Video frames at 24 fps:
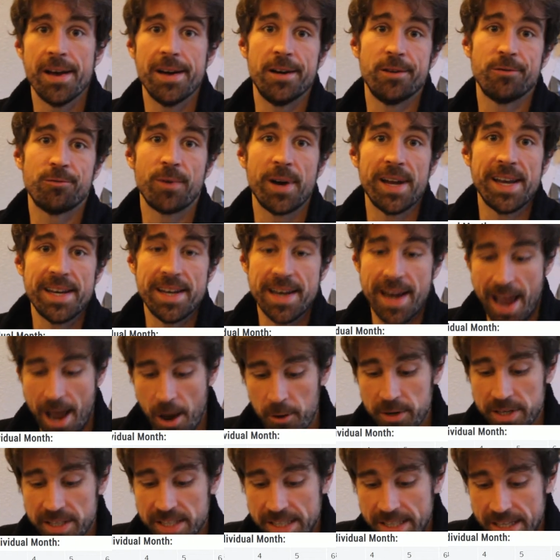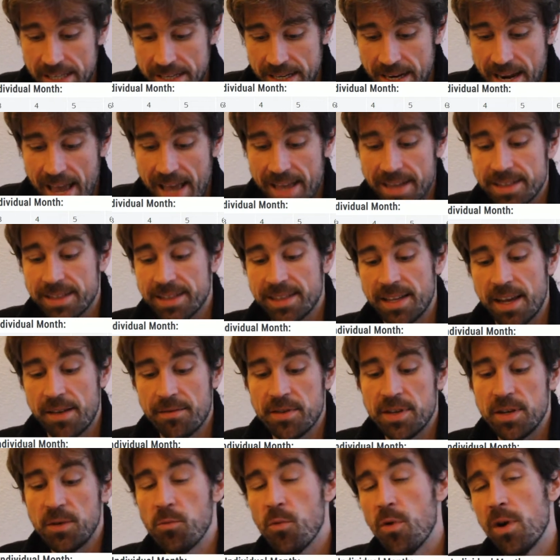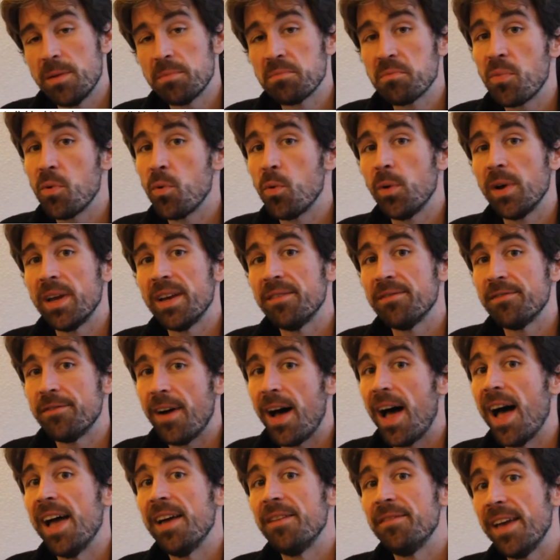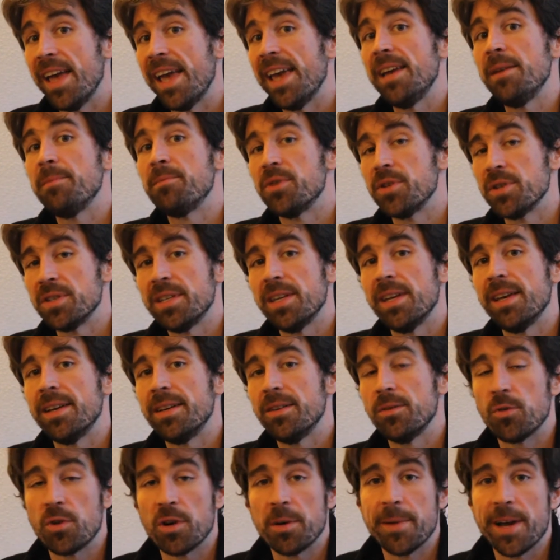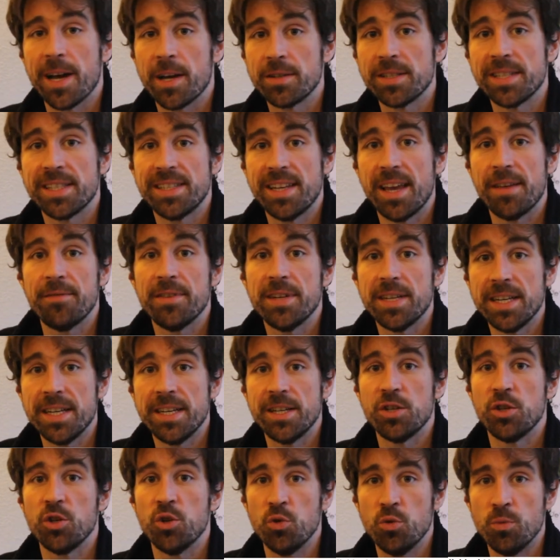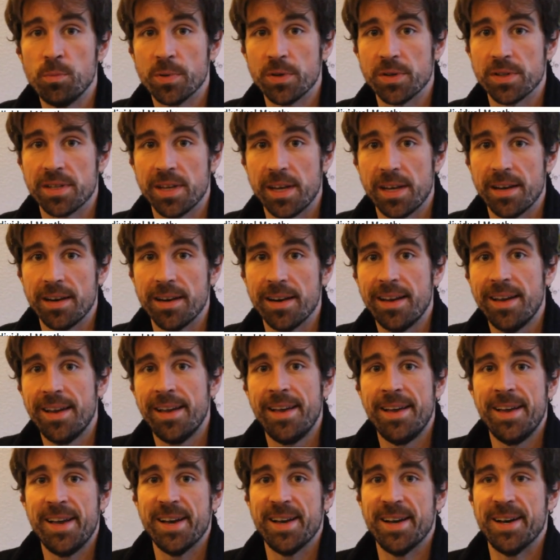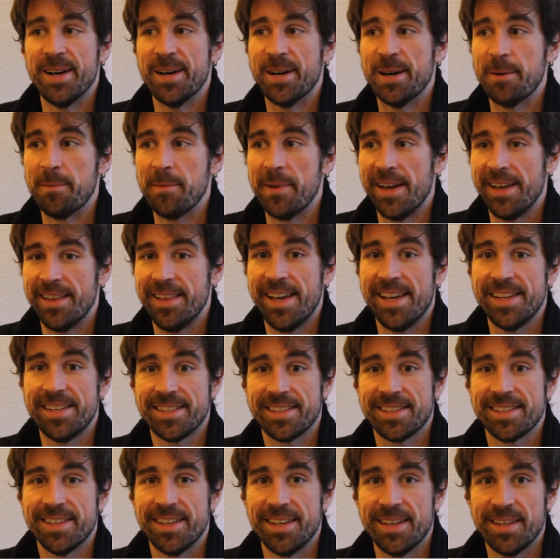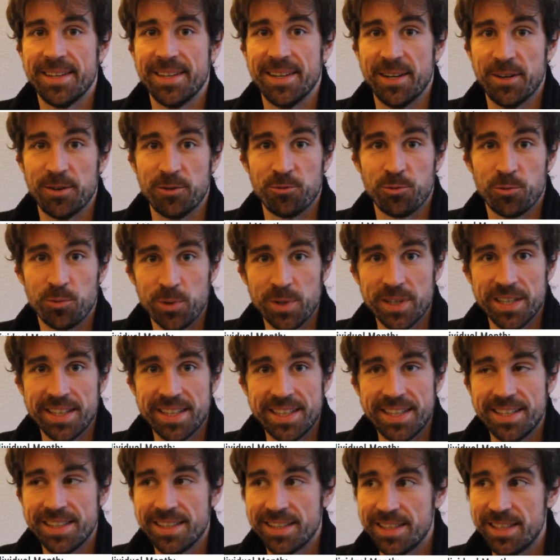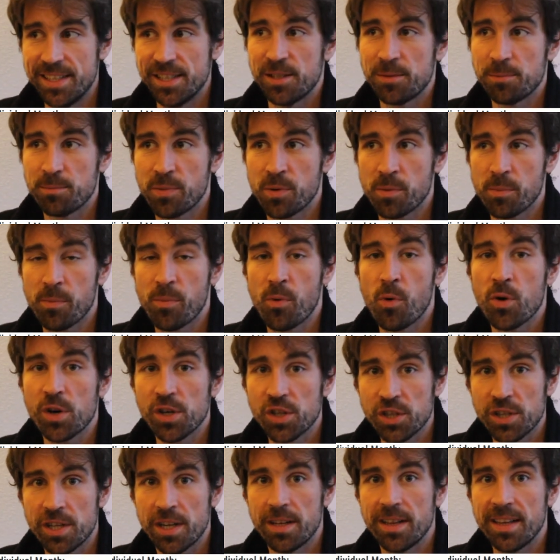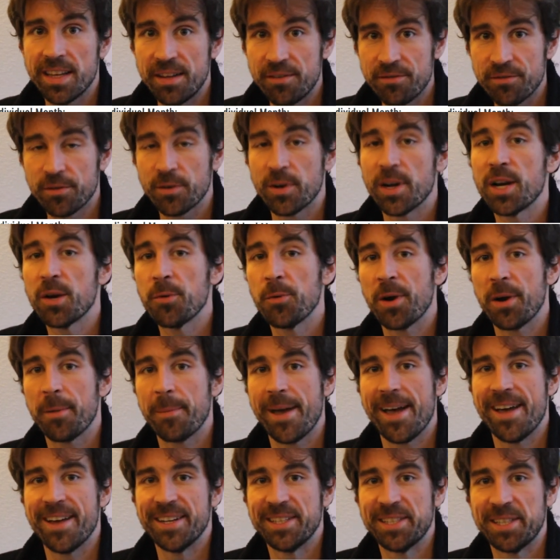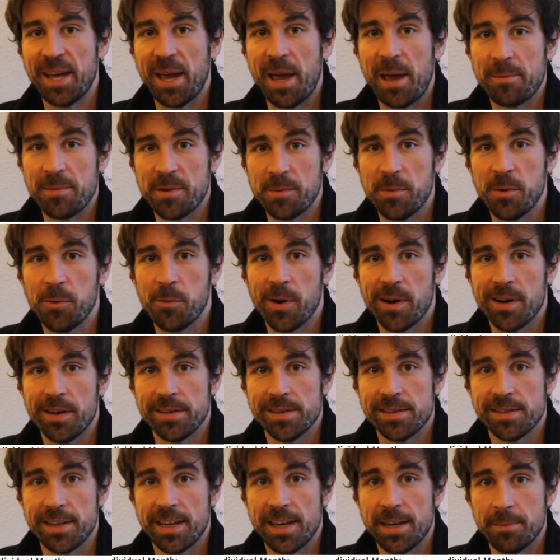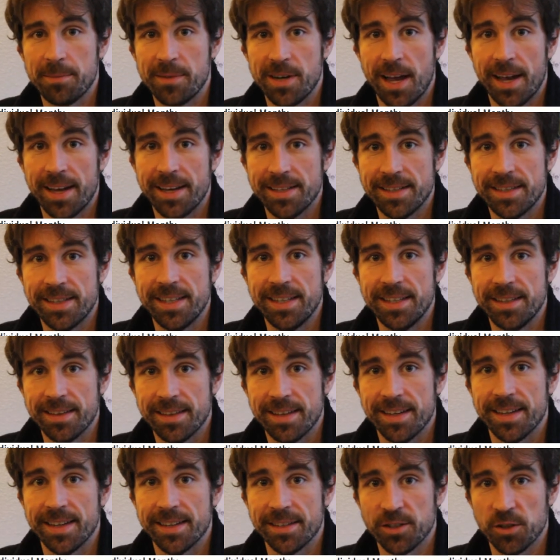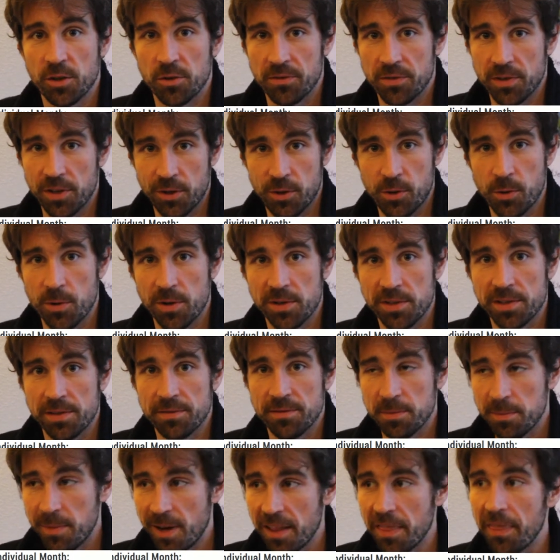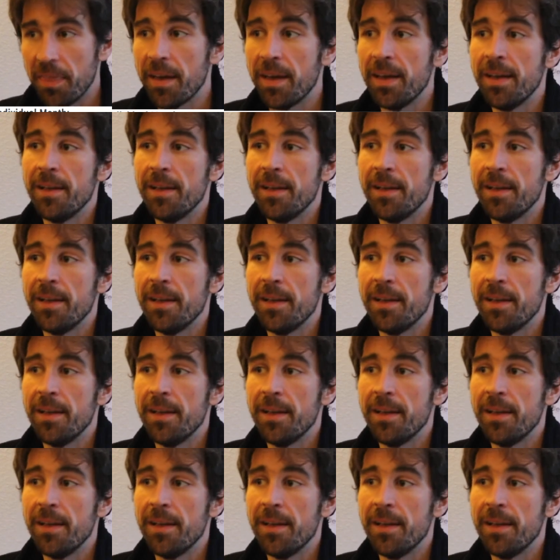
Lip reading: Right now it's sitting at 71.58%, or about 72%. And that's a really disproportionately frequent amount of time to be wearing the same 19 things over the course of a month.